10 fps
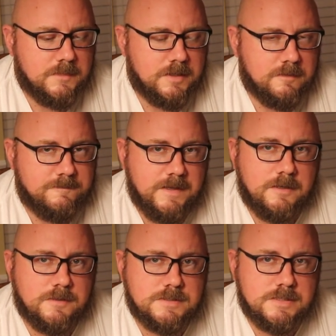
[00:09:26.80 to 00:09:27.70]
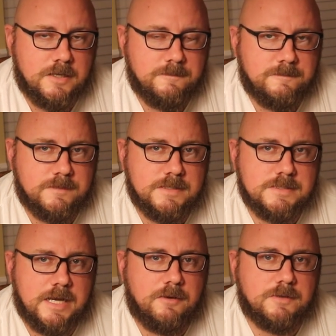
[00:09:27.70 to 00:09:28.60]
The feeder itself
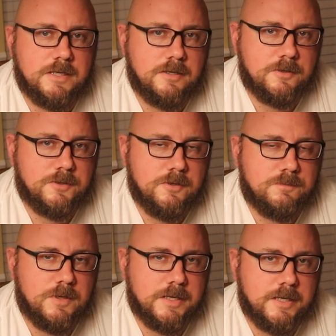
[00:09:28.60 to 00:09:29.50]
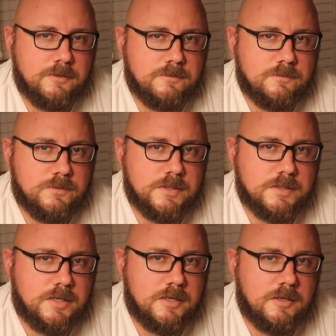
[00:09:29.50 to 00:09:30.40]
is out in our coop right now
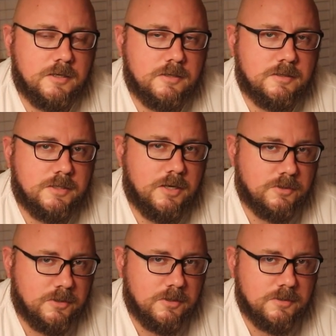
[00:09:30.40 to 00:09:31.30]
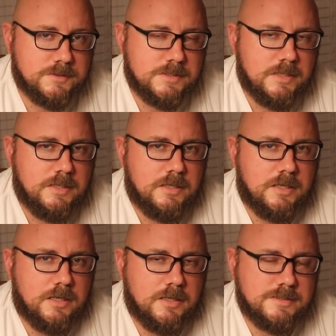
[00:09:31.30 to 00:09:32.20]
with our younger girls.
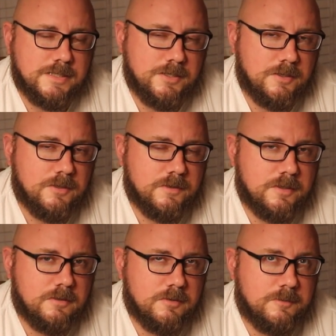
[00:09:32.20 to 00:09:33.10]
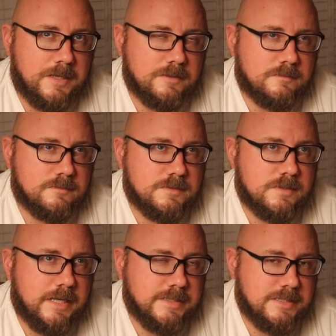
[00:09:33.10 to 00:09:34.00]
I say younger, they're about
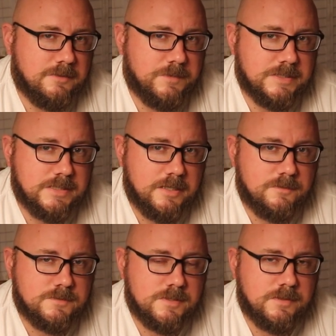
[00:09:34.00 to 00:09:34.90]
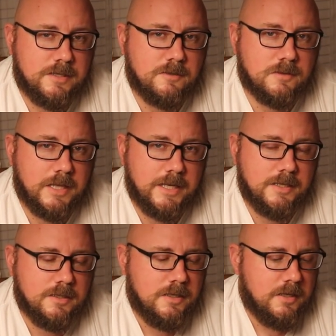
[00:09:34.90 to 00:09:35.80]
18 weeks now, so they are
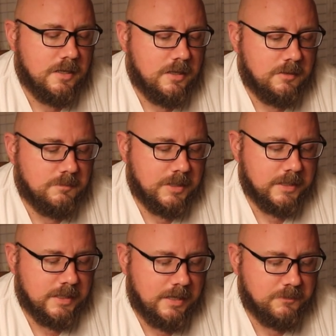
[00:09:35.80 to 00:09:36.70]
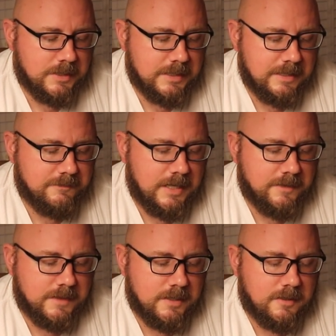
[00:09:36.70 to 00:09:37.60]
laying. But I wanted to give it
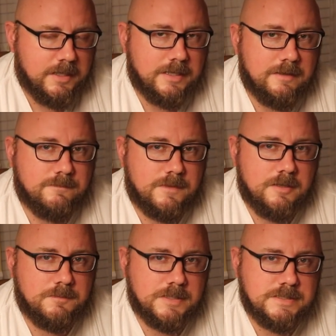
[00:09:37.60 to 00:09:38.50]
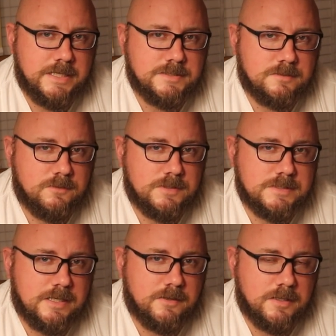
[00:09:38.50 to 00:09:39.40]
out there and give them a test through it to
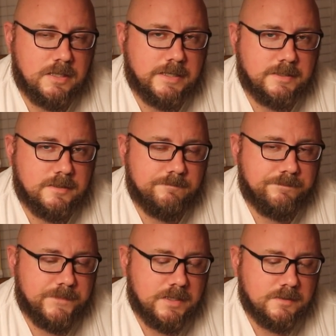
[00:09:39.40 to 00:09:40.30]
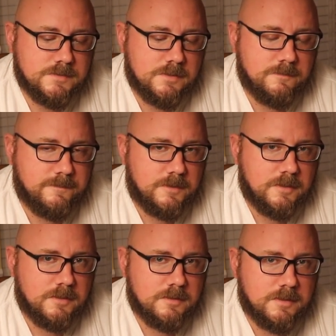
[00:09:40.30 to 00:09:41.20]
see how they liked it. And so
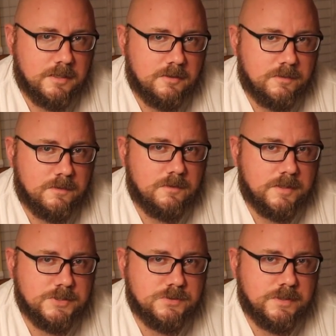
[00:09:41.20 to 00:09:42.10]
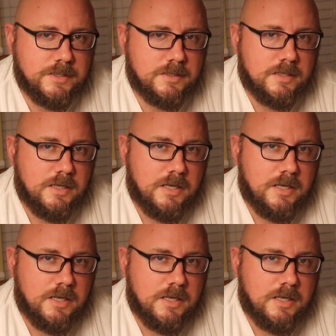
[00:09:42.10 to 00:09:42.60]
far, they are thoroughly enjoying it.